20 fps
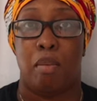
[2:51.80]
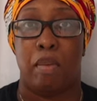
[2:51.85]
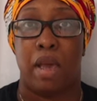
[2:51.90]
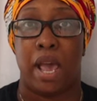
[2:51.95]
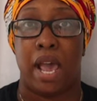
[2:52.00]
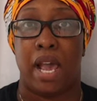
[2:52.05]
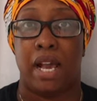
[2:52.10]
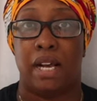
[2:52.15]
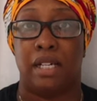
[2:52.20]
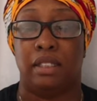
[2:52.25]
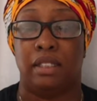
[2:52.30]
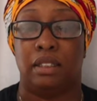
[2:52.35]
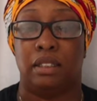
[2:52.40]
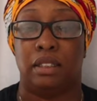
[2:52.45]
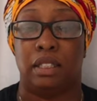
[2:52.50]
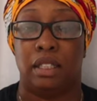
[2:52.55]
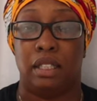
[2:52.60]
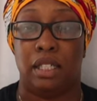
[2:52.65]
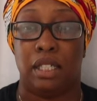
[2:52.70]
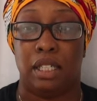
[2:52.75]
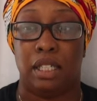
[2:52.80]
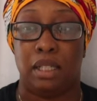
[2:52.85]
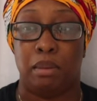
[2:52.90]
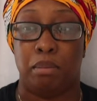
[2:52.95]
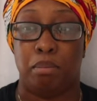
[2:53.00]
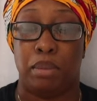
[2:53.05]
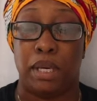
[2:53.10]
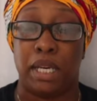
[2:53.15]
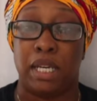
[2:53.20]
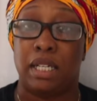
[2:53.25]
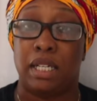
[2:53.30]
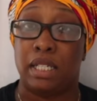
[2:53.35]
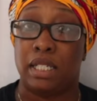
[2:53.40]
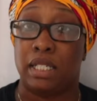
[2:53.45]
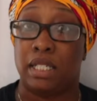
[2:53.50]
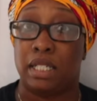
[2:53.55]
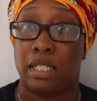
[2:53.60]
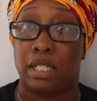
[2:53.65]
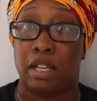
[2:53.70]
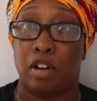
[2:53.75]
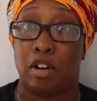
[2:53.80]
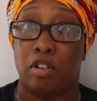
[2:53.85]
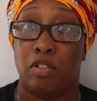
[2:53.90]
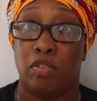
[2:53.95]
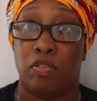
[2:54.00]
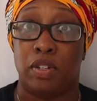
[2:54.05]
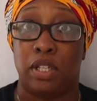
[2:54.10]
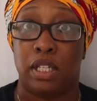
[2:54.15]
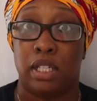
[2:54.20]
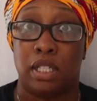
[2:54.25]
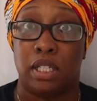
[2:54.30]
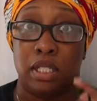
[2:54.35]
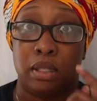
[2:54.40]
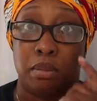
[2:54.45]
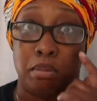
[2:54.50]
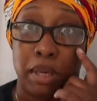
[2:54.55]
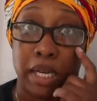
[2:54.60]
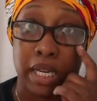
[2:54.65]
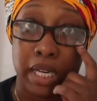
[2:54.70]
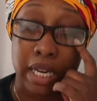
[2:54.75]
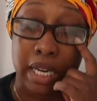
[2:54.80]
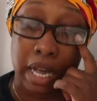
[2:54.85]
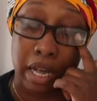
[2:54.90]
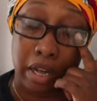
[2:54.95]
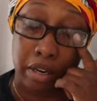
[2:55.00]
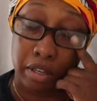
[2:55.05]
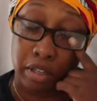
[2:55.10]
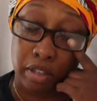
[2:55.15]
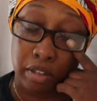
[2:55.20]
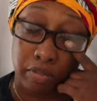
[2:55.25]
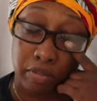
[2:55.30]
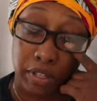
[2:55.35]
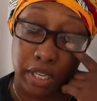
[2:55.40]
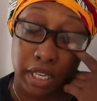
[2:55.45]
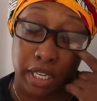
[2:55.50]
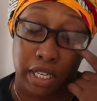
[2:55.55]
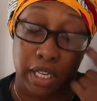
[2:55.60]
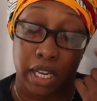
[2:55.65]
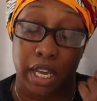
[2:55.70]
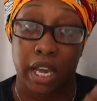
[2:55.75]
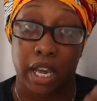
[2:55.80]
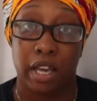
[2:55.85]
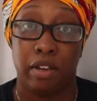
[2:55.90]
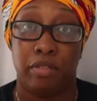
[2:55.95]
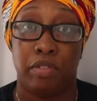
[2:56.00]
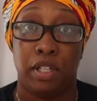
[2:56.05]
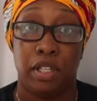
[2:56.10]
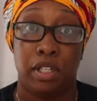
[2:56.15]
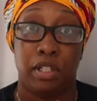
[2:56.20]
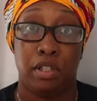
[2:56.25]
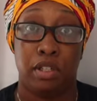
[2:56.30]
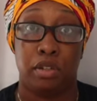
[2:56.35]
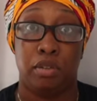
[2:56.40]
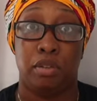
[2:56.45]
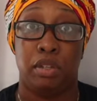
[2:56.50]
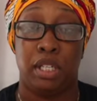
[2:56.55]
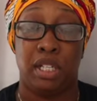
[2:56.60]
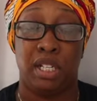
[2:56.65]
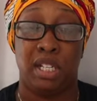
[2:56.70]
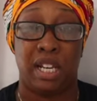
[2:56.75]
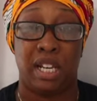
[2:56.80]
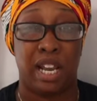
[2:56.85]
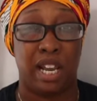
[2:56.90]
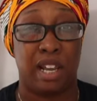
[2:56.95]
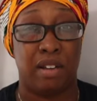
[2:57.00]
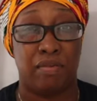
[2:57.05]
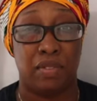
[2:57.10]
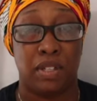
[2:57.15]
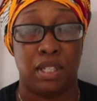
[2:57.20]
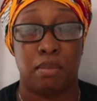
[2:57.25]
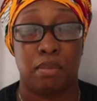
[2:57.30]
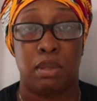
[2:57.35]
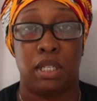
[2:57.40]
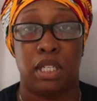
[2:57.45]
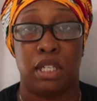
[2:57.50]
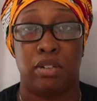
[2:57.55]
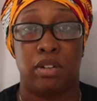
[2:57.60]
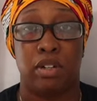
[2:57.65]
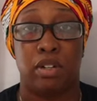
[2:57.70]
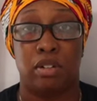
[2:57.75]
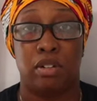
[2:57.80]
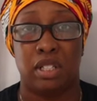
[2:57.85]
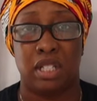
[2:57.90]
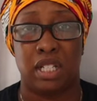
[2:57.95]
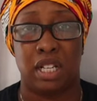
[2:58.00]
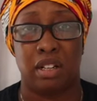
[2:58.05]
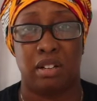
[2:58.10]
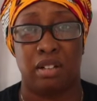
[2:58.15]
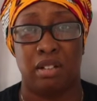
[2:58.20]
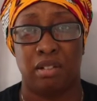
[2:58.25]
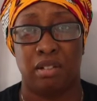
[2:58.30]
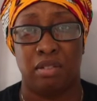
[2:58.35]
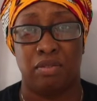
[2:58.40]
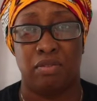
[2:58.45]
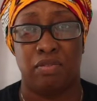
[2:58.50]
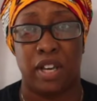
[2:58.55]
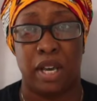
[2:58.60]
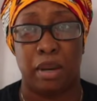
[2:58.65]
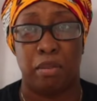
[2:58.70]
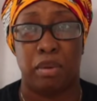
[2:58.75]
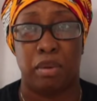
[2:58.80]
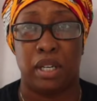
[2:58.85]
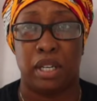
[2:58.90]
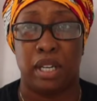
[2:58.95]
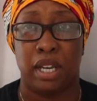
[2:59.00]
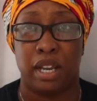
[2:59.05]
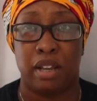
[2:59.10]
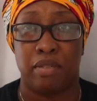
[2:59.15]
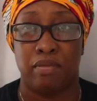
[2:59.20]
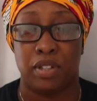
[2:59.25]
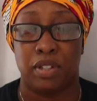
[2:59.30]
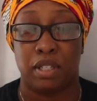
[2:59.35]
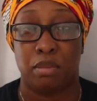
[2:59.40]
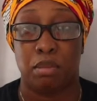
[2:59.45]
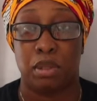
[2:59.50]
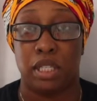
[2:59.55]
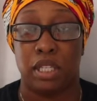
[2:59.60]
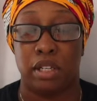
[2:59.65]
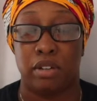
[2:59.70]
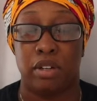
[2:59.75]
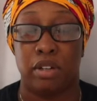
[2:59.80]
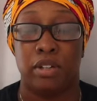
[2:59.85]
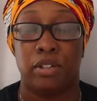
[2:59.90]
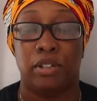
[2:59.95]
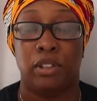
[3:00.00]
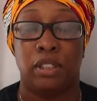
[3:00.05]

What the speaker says: And the bed itself is made out of a heavy duty canvas material. It's like a fabric canvas material.